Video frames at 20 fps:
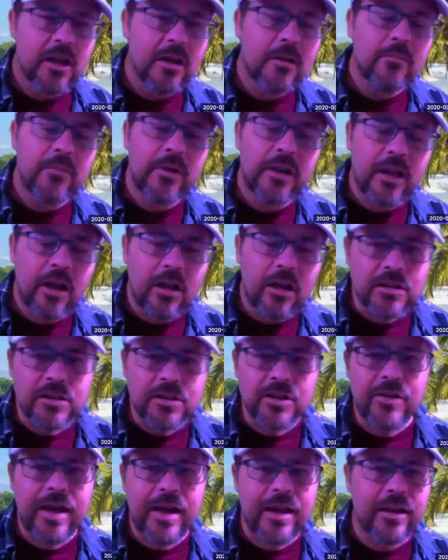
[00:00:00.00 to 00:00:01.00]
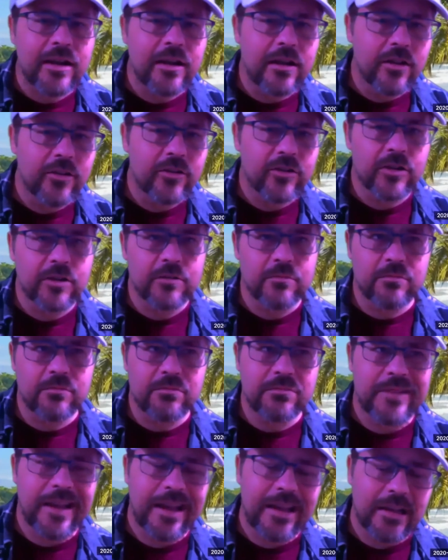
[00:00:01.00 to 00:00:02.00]
but he also had another
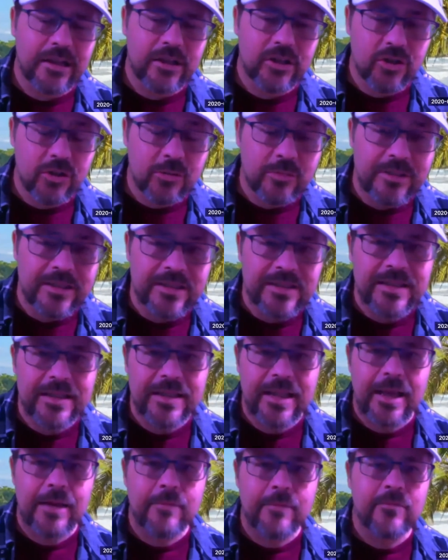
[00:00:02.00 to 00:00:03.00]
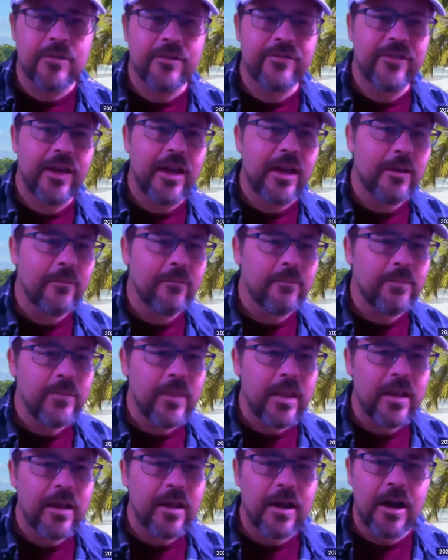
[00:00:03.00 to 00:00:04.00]
kind of dubious claim to fame.
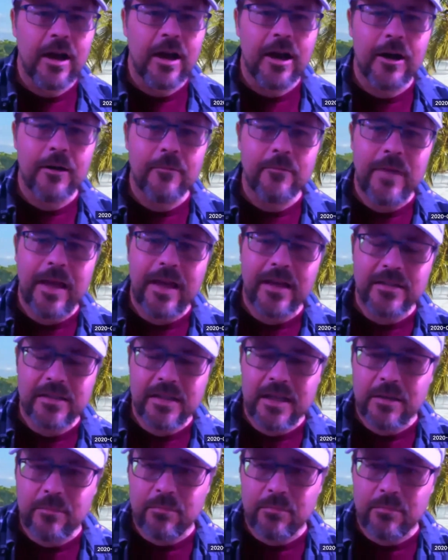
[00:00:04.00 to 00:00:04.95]
As a